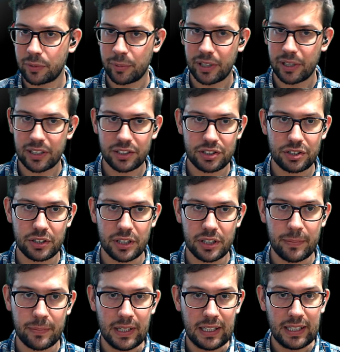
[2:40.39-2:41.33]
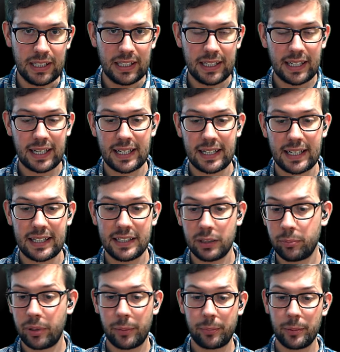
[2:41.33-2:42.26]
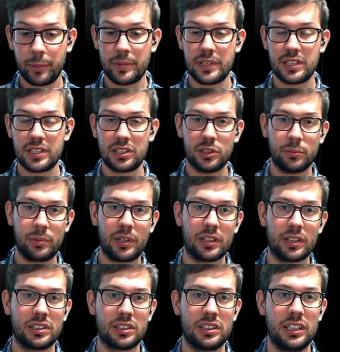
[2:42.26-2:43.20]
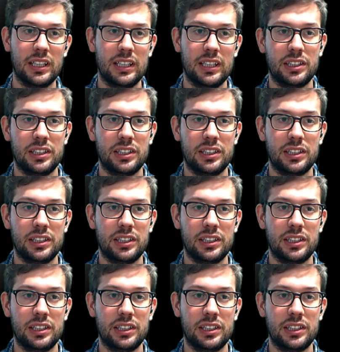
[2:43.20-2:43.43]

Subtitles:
about the stream, and they'll pop up in this little box.